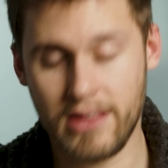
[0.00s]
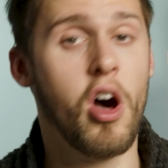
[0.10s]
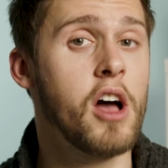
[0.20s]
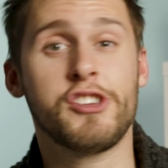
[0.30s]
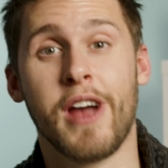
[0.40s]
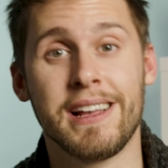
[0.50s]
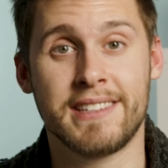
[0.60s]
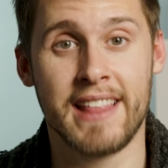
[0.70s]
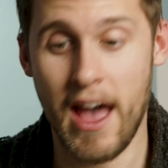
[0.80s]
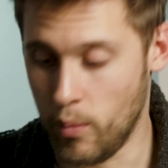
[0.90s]
In
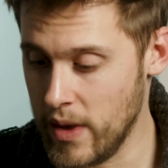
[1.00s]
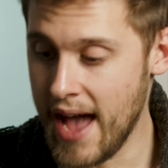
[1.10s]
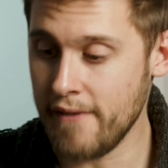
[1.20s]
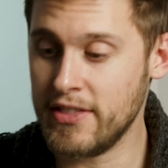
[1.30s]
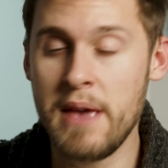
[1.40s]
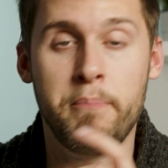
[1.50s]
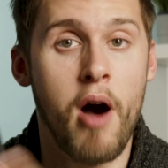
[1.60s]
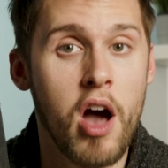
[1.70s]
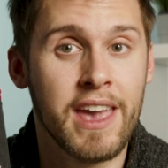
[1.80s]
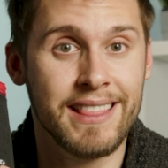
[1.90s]
contrast to that, we have the
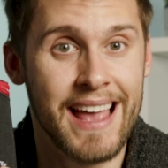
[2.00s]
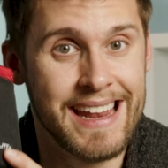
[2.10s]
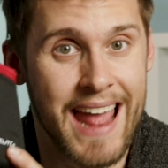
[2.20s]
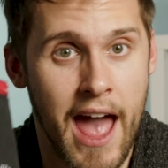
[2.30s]
Pocketlite